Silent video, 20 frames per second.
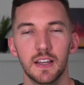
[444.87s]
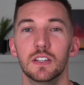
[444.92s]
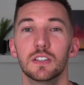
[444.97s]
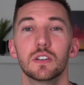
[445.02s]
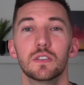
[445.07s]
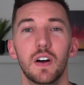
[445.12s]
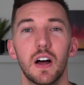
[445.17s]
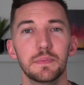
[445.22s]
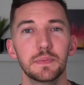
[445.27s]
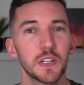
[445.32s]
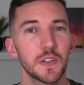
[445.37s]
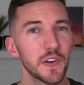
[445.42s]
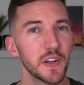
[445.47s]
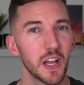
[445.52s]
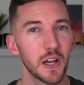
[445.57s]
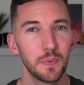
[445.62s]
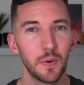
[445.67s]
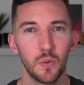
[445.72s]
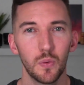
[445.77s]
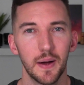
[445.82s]
So if I'm
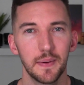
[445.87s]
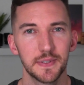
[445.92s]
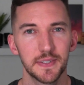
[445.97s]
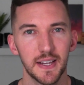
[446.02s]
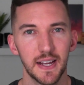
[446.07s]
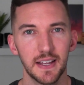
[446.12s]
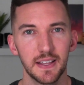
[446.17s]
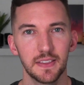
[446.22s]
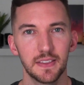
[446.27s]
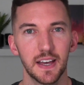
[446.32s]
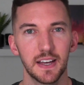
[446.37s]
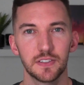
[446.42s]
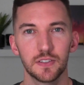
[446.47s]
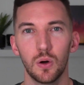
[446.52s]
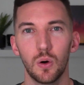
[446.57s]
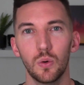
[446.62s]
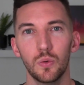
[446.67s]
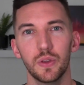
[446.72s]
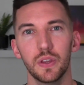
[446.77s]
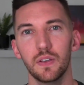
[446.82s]
serving up a website that's
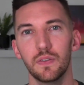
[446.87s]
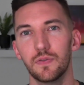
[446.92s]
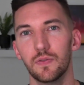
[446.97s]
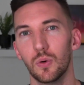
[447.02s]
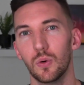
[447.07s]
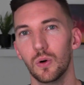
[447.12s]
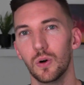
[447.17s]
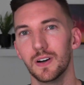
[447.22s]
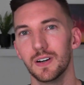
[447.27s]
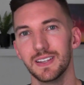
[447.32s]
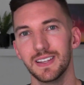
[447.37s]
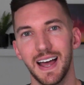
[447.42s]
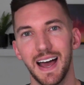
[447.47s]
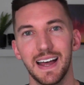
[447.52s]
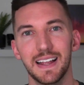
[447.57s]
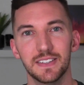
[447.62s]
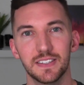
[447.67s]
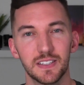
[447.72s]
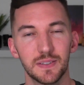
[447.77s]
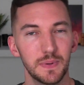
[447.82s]
only for
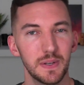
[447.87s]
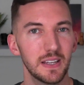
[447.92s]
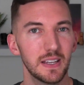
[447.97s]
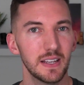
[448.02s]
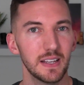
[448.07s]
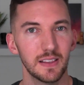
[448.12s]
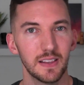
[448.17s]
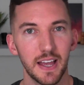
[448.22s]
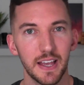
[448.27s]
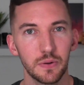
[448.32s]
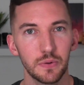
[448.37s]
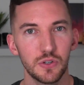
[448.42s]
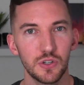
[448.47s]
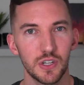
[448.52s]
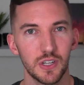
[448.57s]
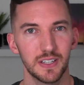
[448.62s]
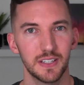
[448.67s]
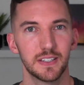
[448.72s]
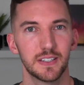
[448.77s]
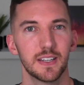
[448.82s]
Latin-speaking
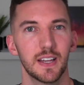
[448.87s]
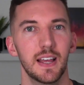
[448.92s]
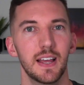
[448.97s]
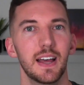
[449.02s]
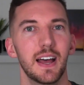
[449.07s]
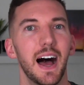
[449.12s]
languages,